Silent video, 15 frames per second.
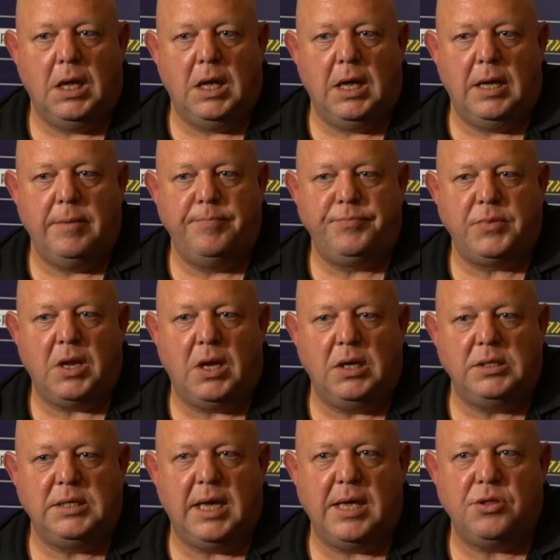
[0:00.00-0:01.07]
Um,
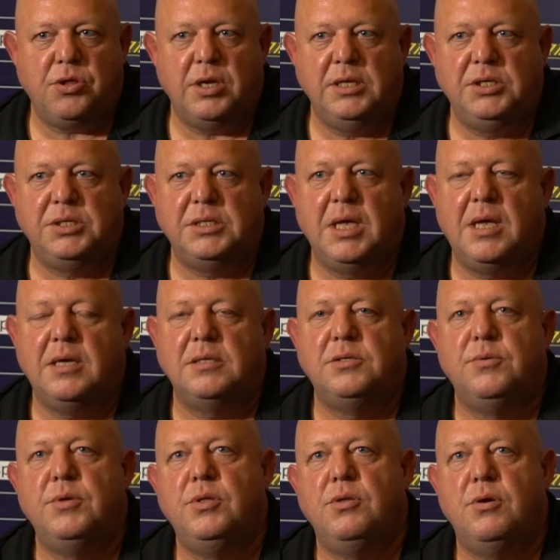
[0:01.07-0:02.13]
I actually started
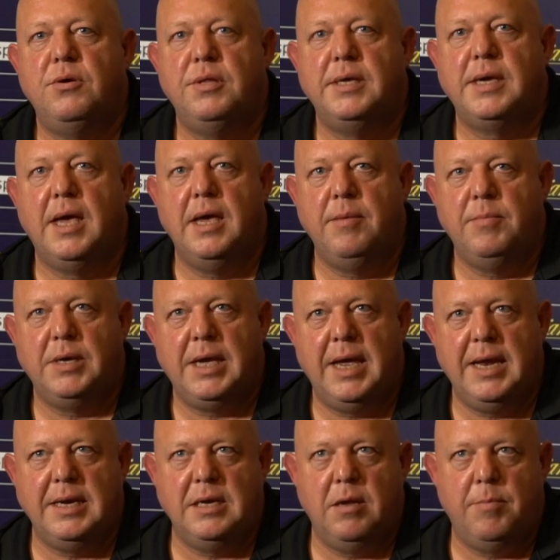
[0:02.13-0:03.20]
to enjoy the game
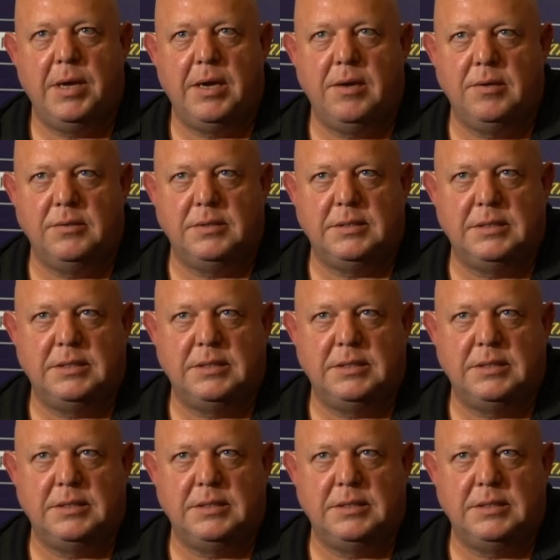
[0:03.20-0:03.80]
again about